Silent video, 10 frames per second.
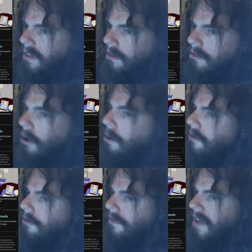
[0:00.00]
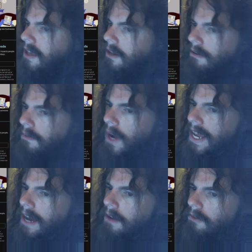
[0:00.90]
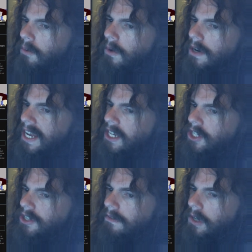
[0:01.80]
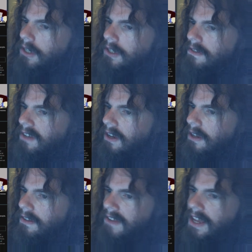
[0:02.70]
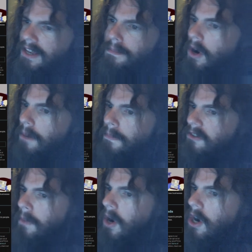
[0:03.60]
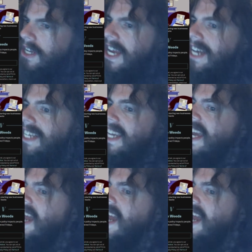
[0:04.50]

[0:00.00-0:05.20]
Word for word: So it was a failure of White House coordination of urgency on the State Department's part to get